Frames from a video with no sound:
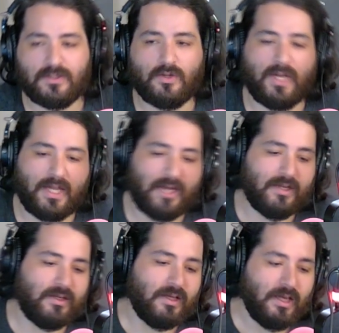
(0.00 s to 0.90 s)
so I kind
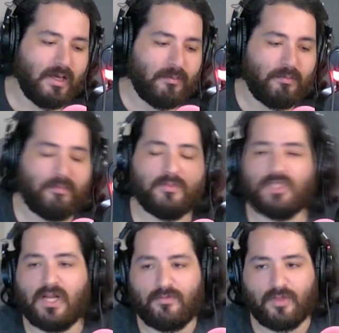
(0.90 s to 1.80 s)
of
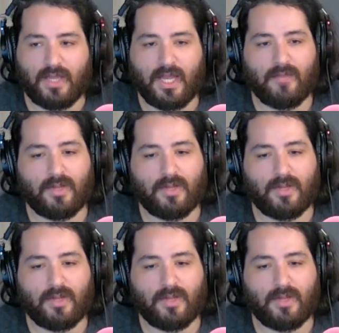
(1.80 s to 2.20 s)
shelf the game.